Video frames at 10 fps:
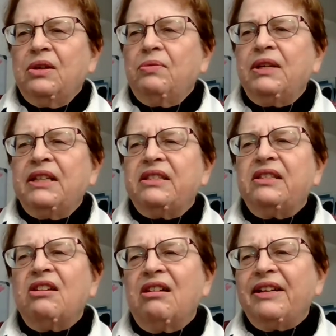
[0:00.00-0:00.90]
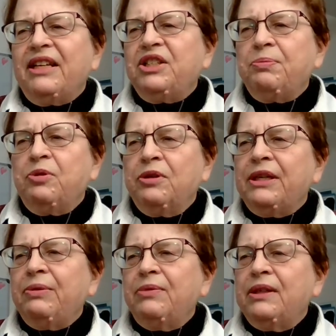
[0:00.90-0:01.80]
When it's dark each
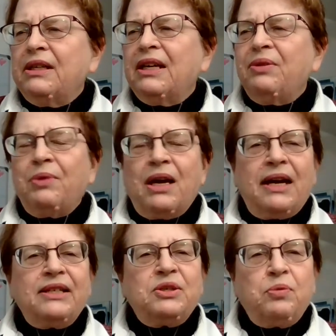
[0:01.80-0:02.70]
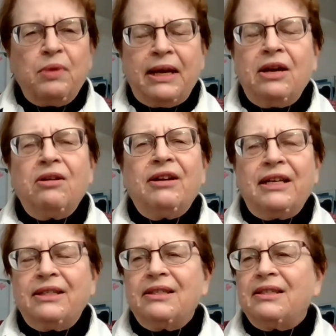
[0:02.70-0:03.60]
morning when I rise, where
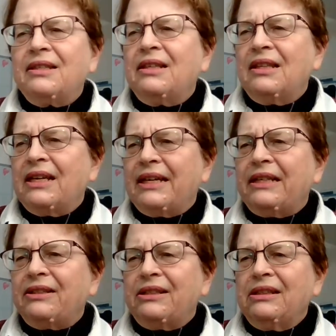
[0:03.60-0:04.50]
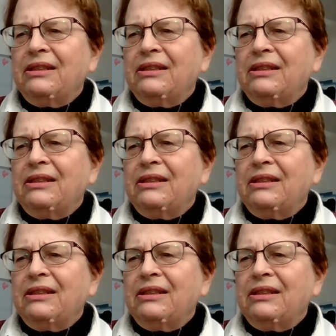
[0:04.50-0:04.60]
is the light?